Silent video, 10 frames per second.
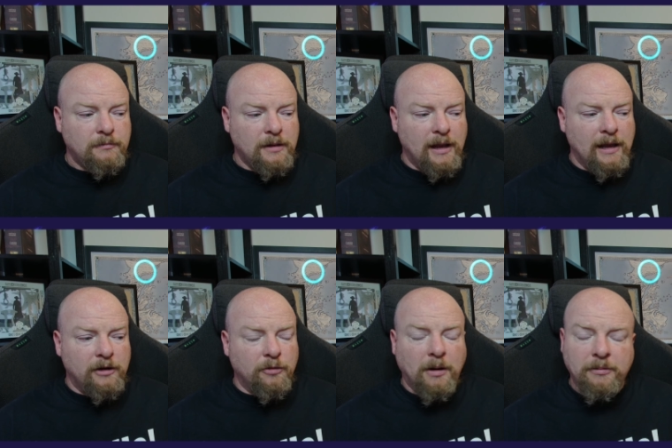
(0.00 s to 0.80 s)
and
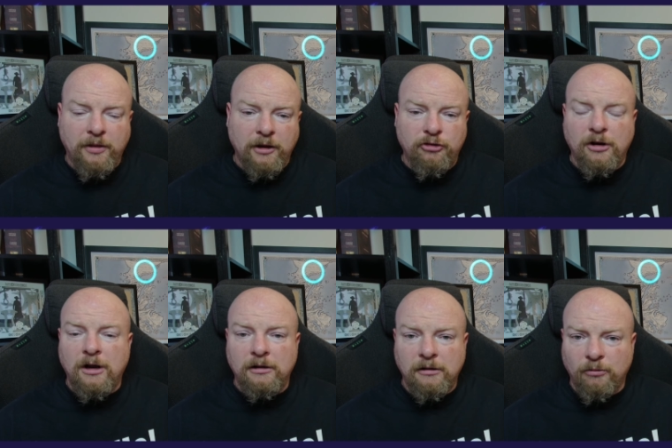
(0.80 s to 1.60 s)
you're probably thinking,
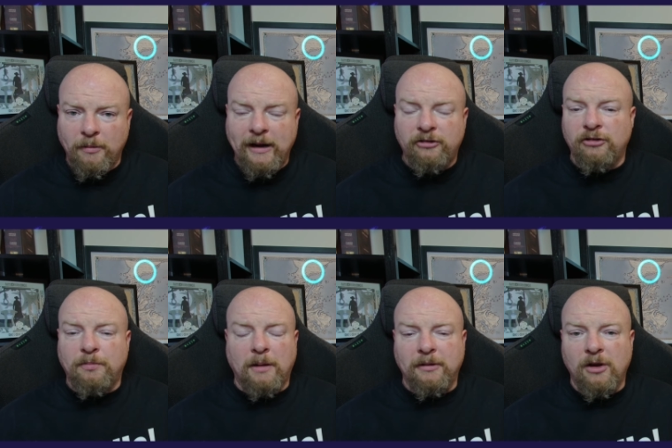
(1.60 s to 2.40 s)
John, romantasy is
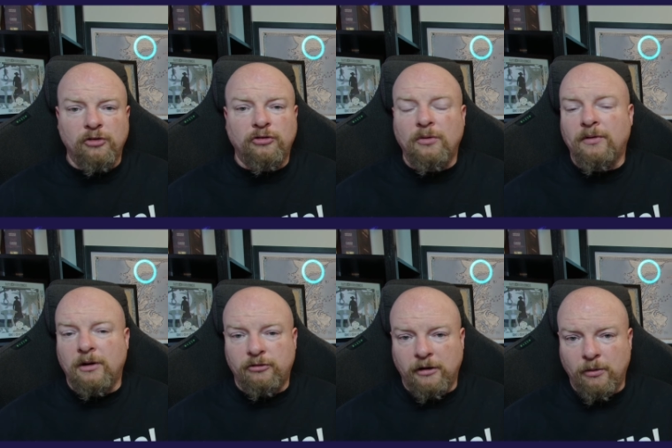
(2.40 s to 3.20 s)
probably so far
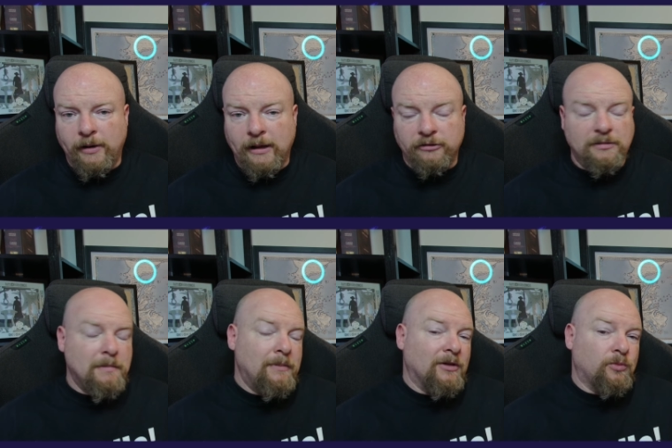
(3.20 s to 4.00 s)
outside your wheelhouse.
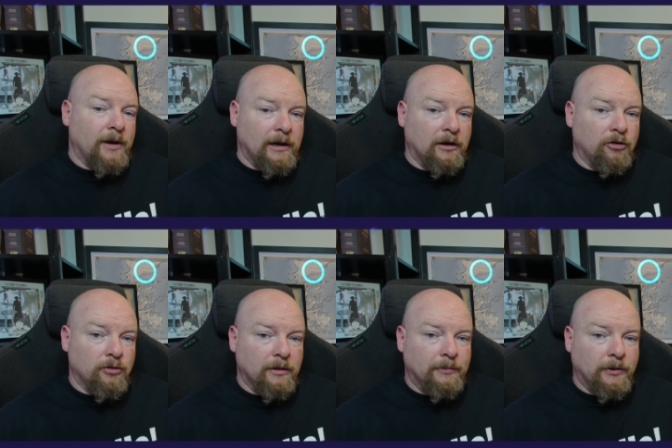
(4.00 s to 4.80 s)
Maybe that's why you didn't enjoy
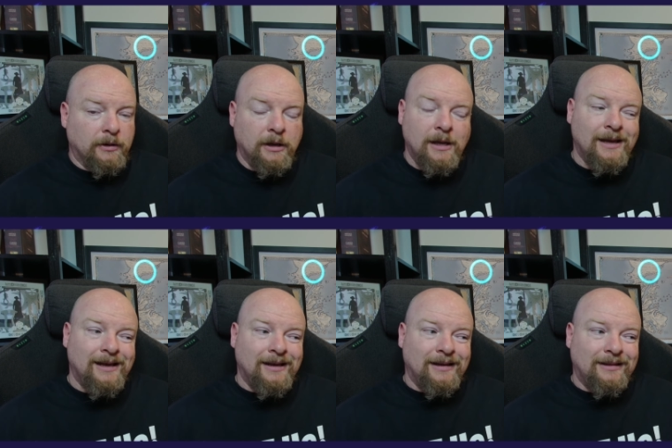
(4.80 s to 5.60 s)
the book.
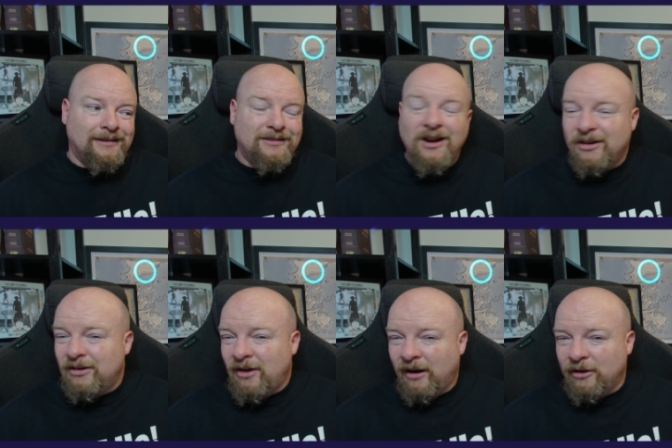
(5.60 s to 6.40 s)
It's not
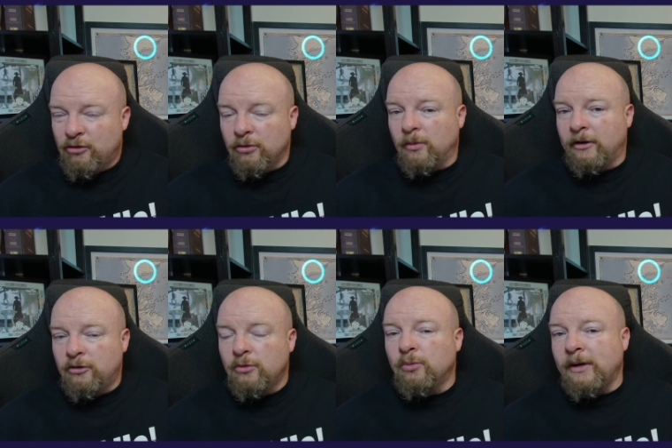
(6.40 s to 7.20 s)
entirely true. I
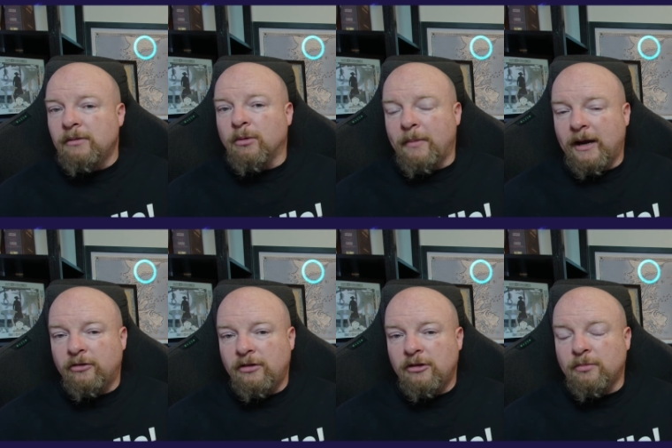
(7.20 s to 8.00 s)
do read
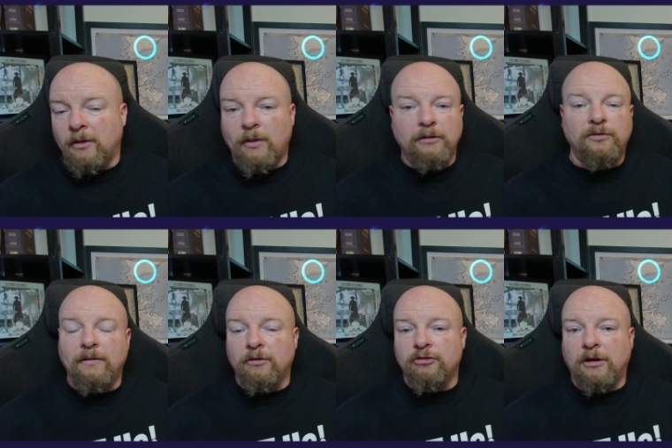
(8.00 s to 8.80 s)
romantasy. It's my wife's
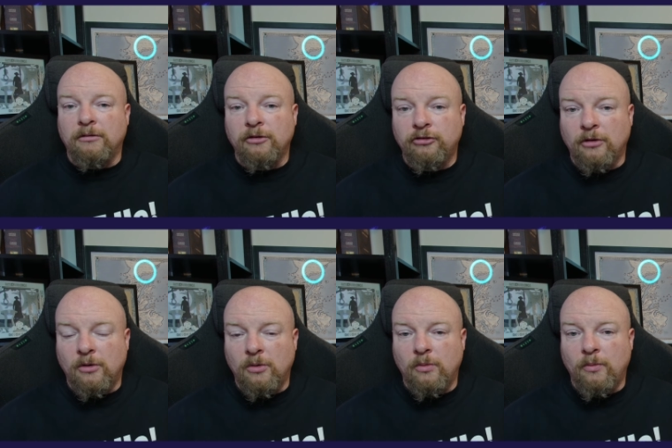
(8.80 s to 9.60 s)
favorite genre,
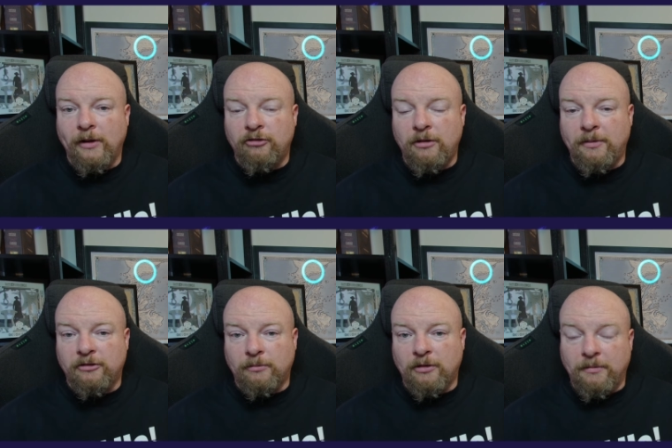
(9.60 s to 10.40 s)
so when she picks
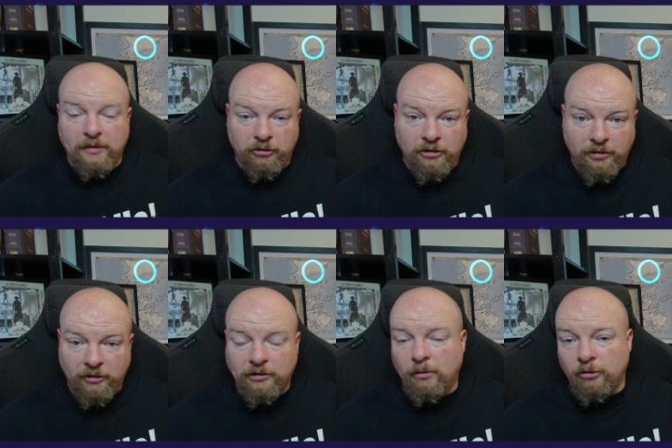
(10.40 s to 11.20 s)
up something that she
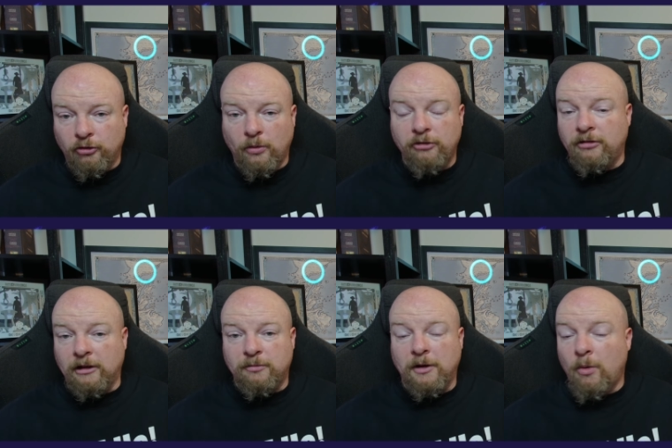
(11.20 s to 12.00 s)
thinks I would enjoy, she
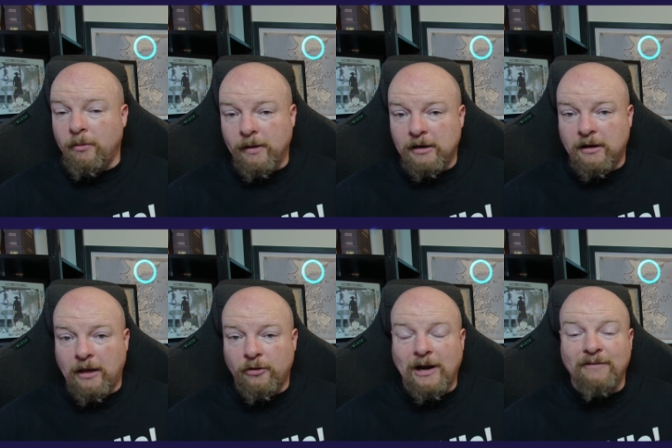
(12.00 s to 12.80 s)
lets me know, we read it
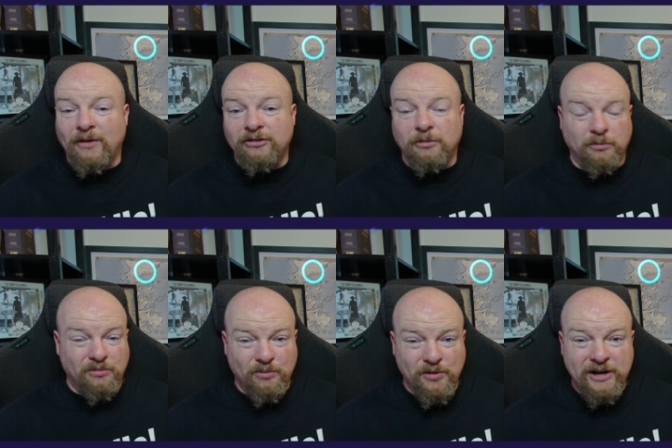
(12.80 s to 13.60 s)
together, and I've read some
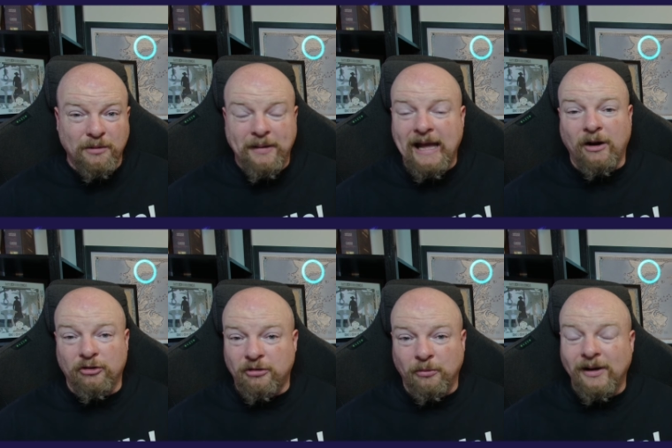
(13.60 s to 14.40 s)
real bangers,
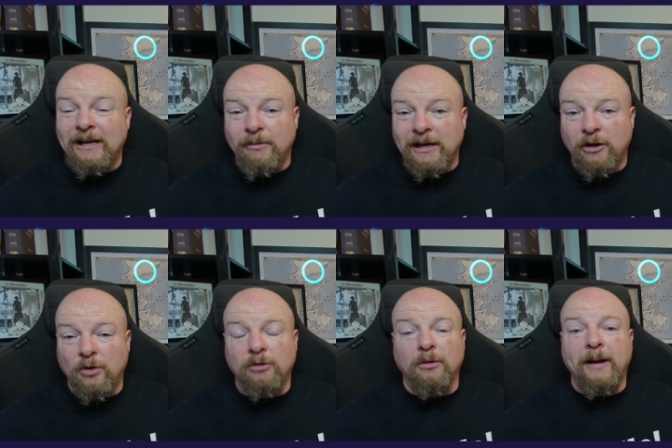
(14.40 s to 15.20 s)
some really, really
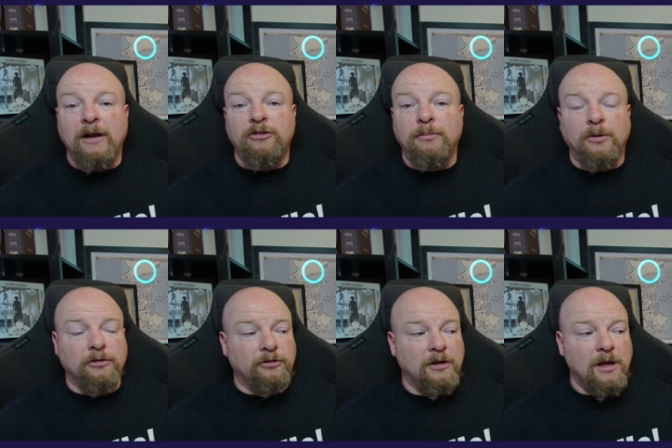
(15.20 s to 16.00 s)
good romantasy books.